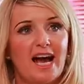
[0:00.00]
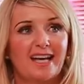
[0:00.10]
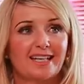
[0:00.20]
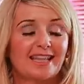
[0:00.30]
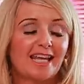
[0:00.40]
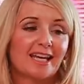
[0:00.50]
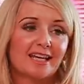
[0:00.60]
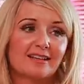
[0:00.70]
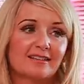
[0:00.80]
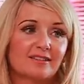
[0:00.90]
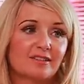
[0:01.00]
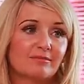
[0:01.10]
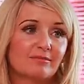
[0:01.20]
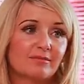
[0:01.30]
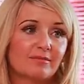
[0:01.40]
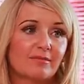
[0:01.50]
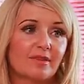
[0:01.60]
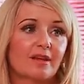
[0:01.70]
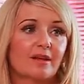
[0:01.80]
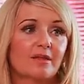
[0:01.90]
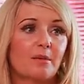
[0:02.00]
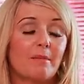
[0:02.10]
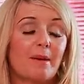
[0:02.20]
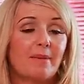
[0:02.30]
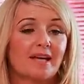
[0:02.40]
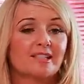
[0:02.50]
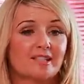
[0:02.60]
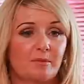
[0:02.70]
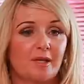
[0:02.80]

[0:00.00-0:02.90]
And I think that my biggest